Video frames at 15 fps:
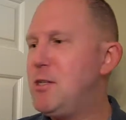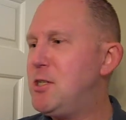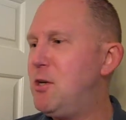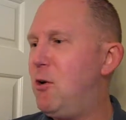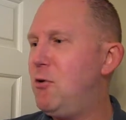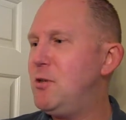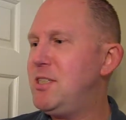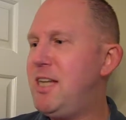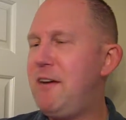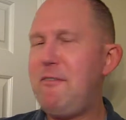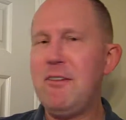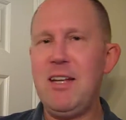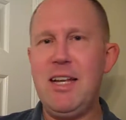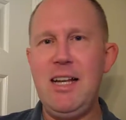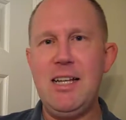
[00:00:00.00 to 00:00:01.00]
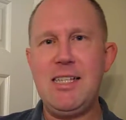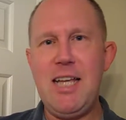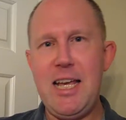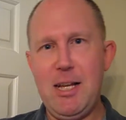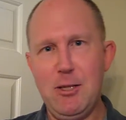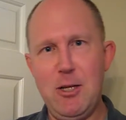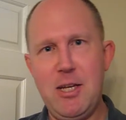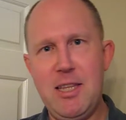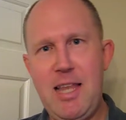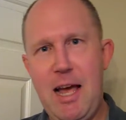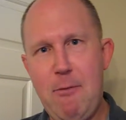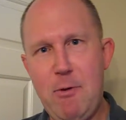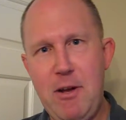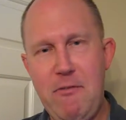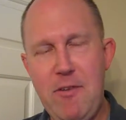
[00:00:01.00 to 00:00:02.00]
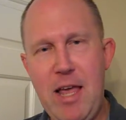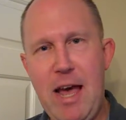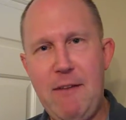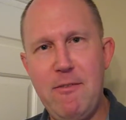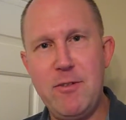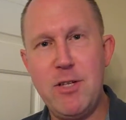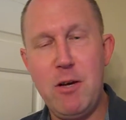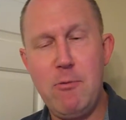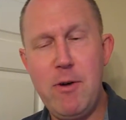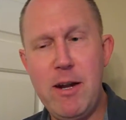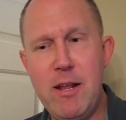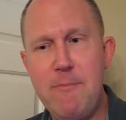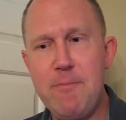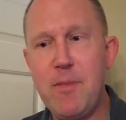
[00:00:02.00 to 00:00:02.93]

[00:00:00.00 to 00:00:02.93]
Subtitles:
so definitely take a look at that one if you haven't already.